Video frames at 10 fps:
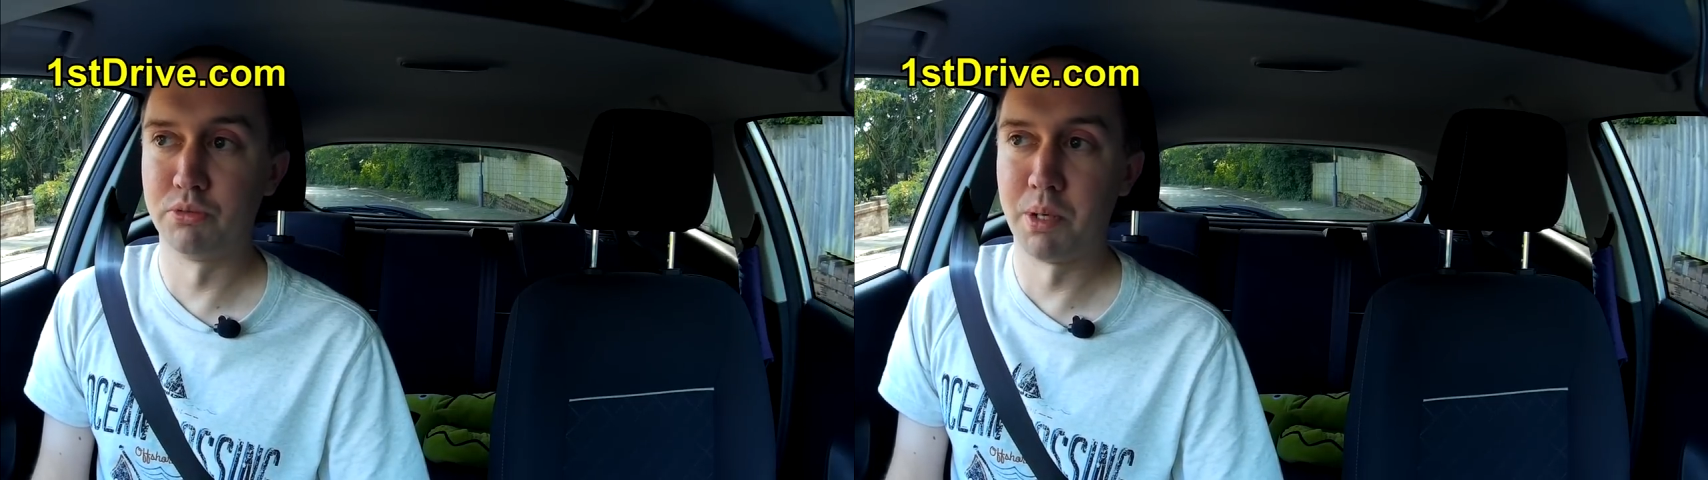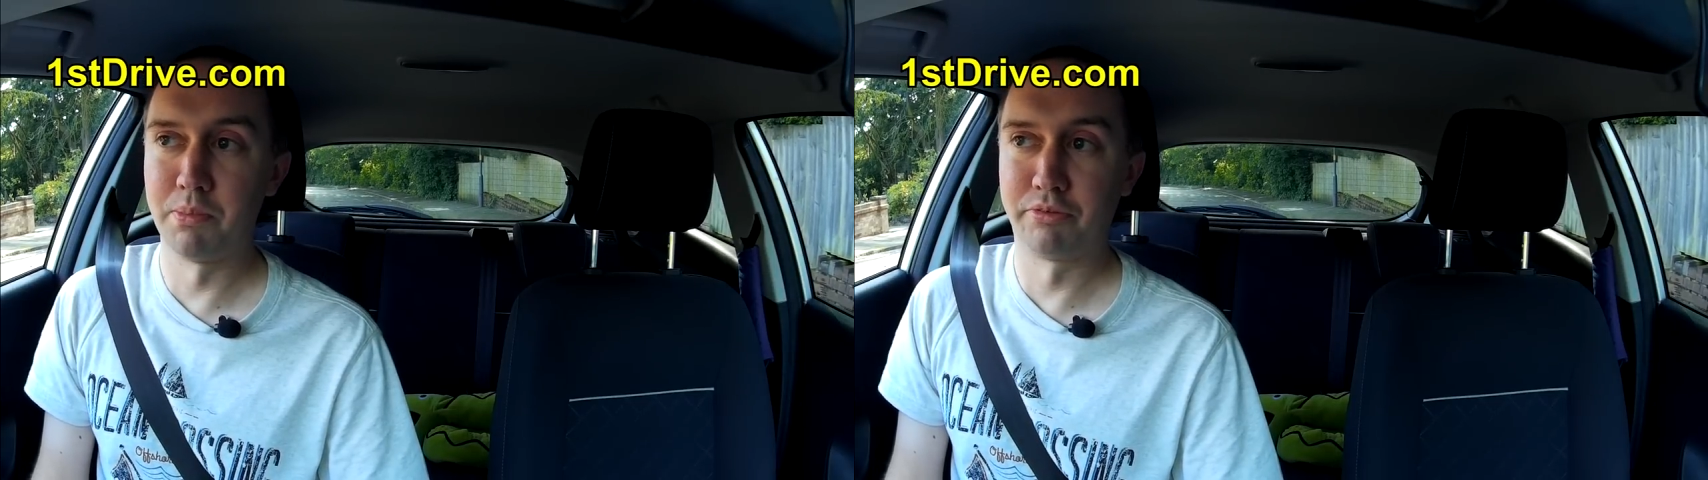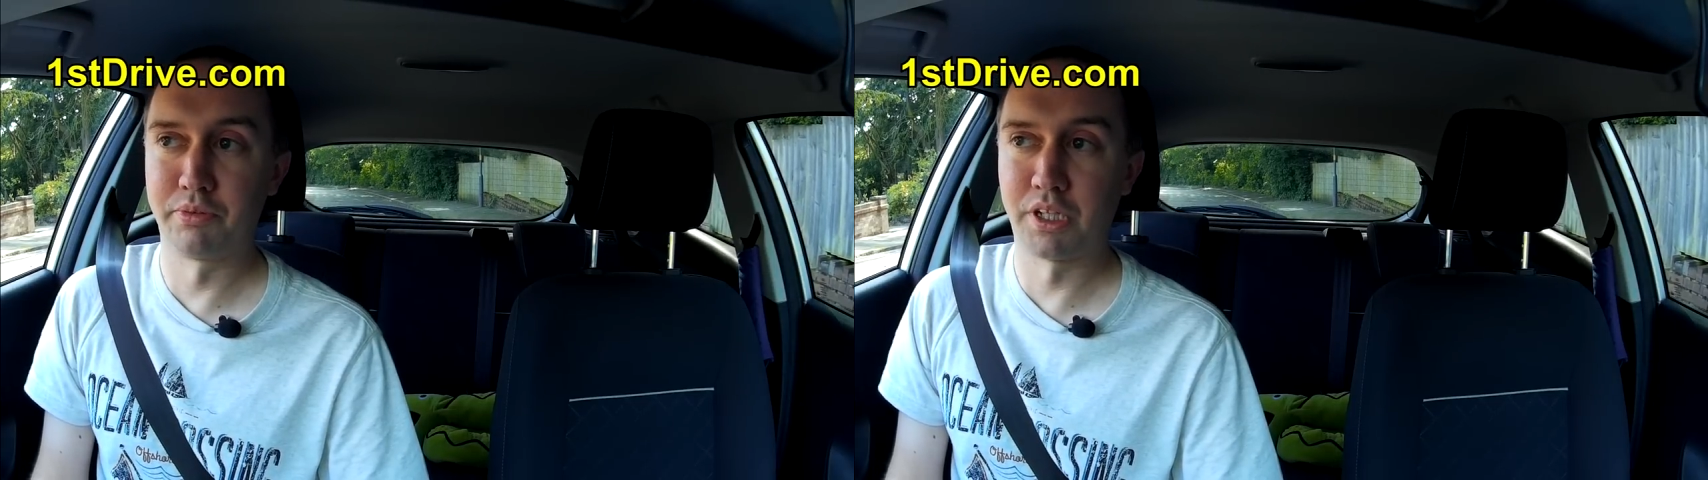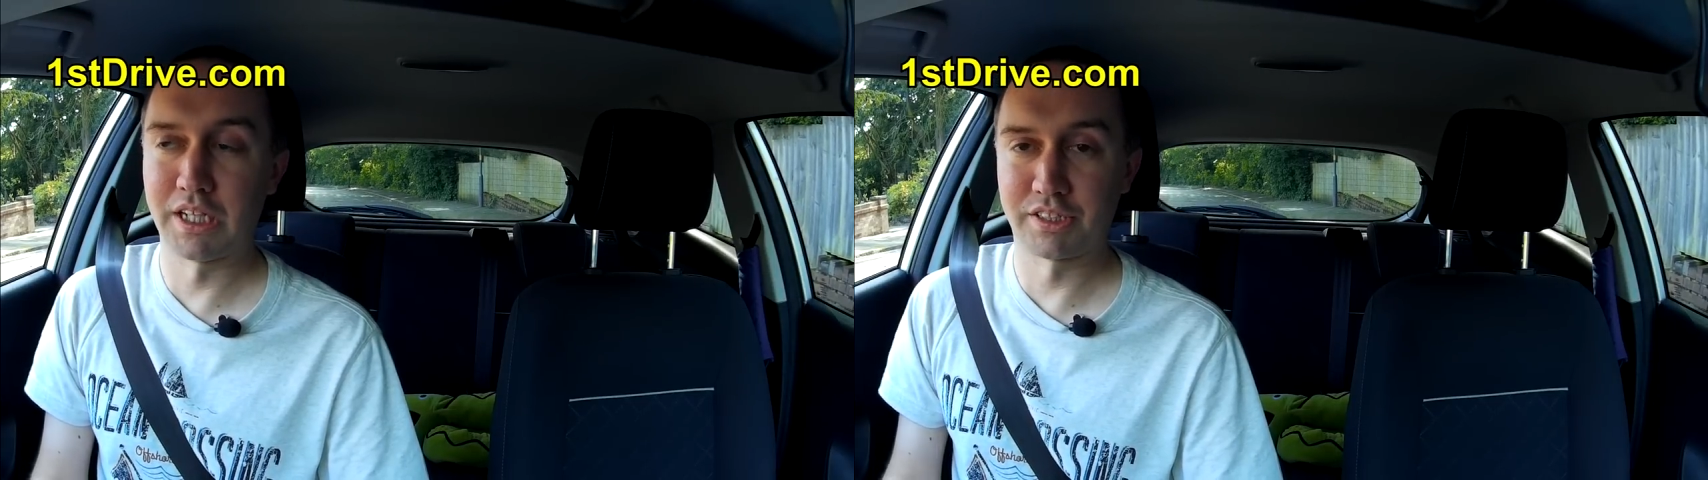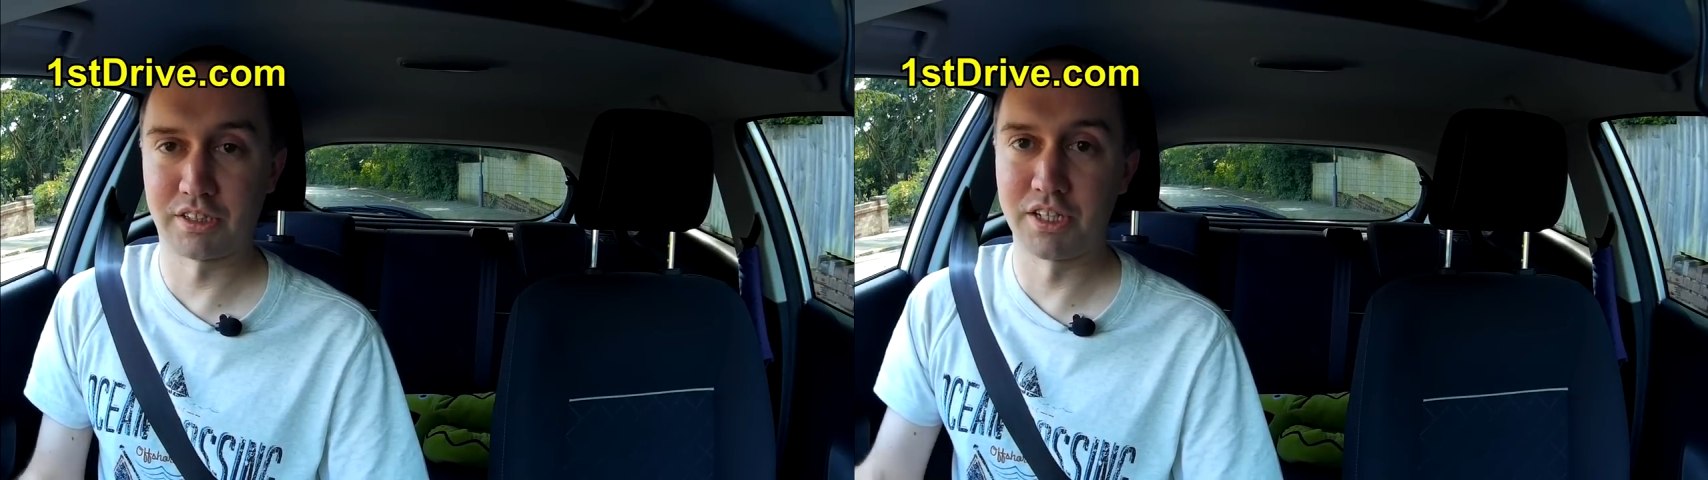you remember from the
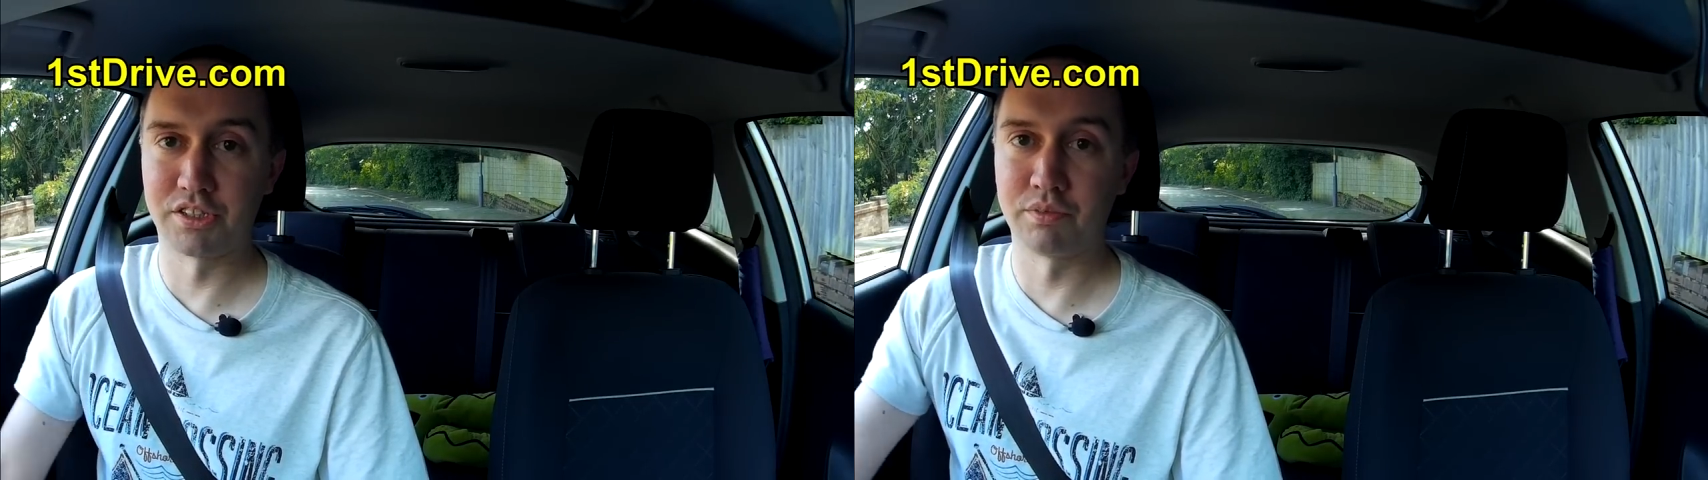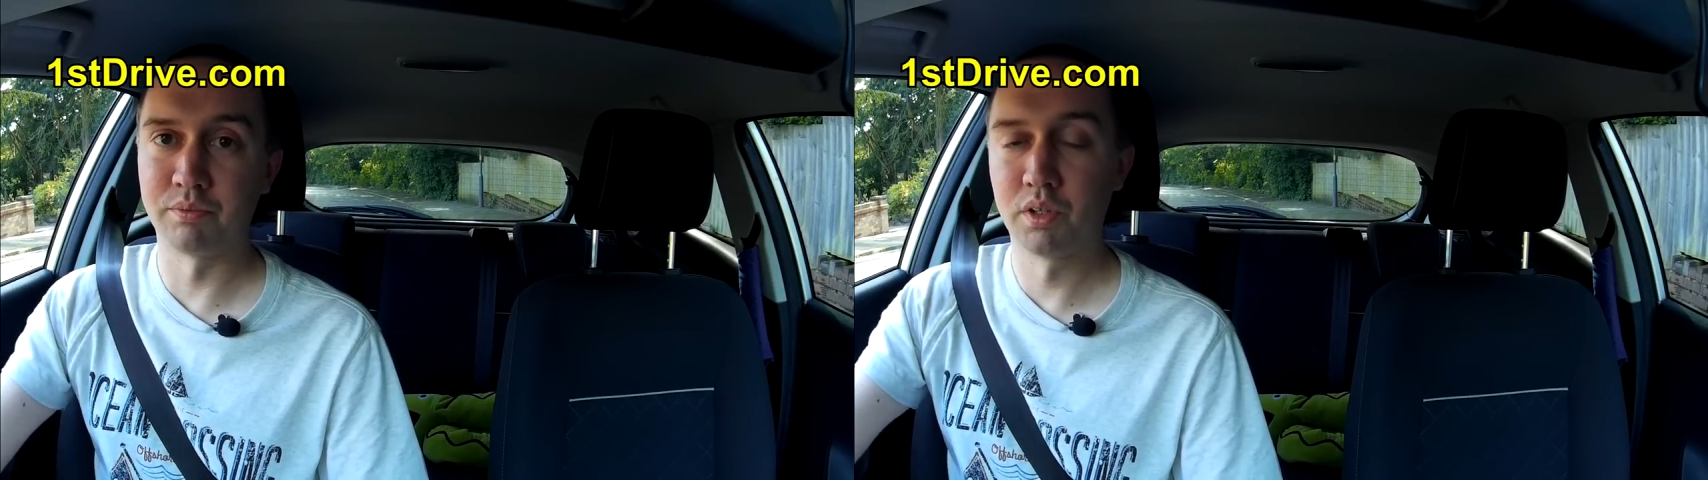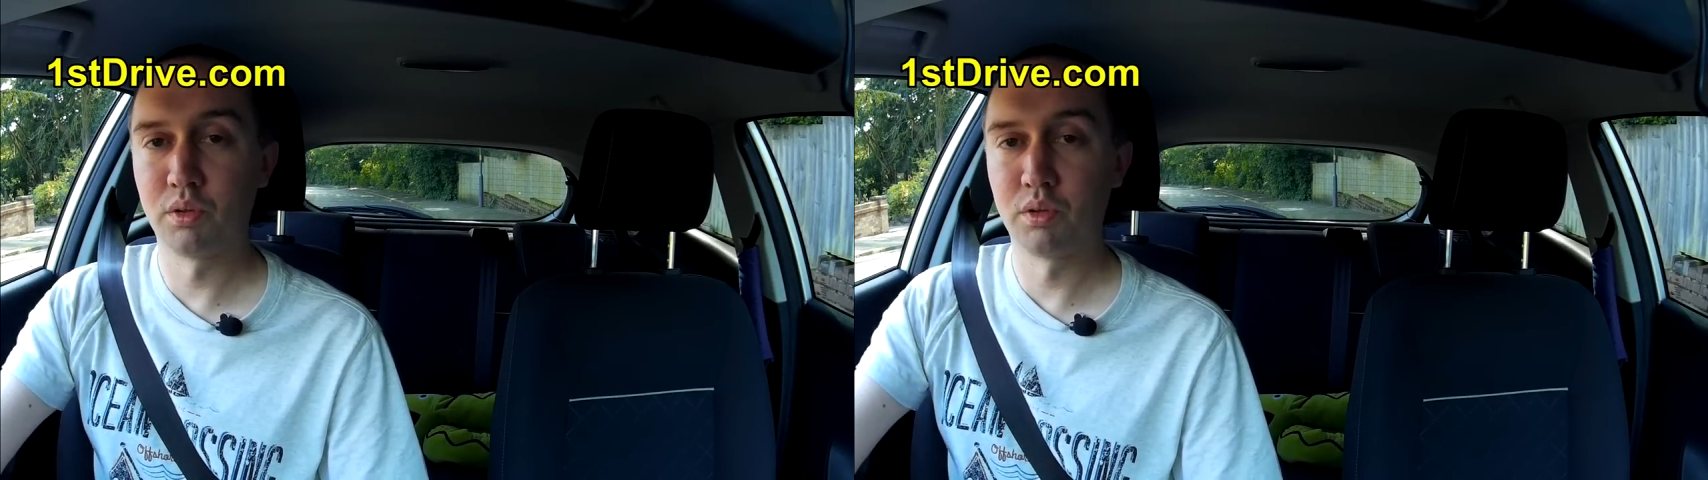last lesson,